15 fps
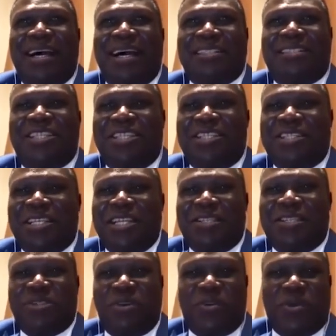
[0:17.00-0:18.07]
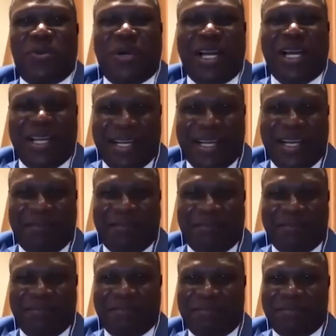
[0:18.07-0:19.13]
As citizens of Uganda,
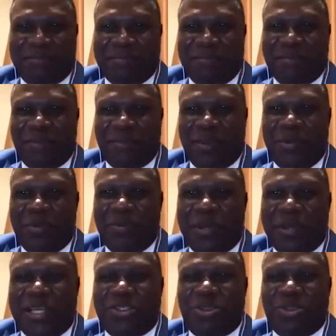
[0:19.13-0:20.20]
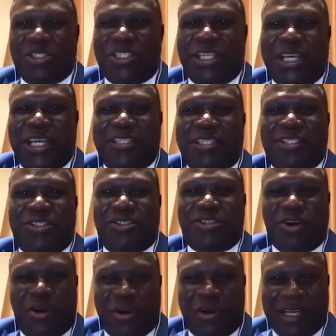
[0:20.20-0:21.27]
we associate
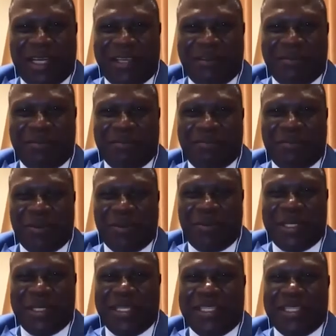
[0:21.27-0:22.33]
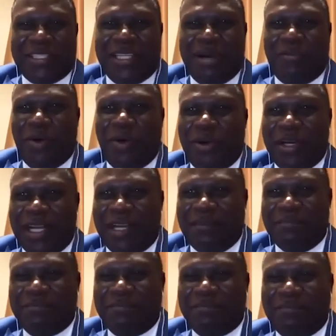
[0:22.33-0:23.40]
strongly with this double honor.